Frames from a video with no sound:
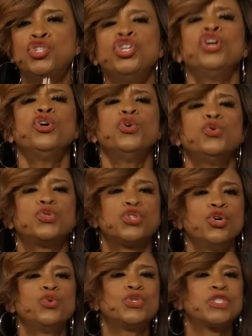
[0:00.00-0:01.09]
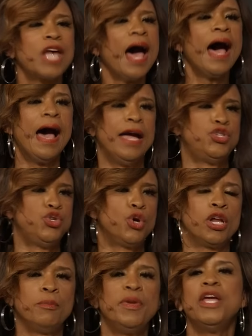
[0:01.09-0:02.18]
Choose whose side
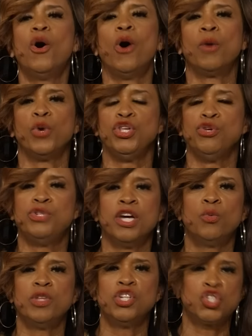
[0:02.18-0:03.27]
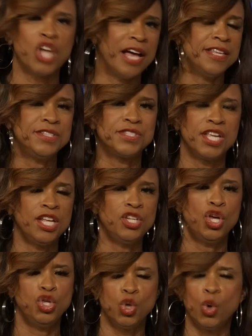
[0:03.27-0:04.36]
you're going to be on when you deal with the giants
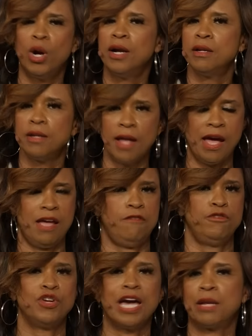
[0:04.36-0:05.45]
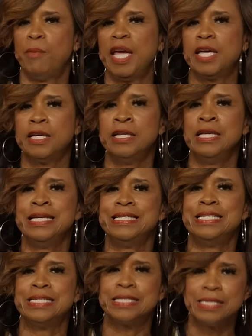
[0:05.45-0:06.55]
in your life. You got to make a
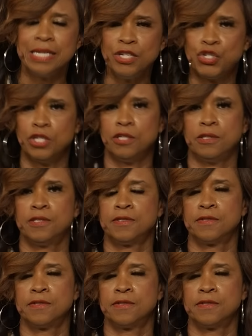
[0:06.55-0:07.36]
decision.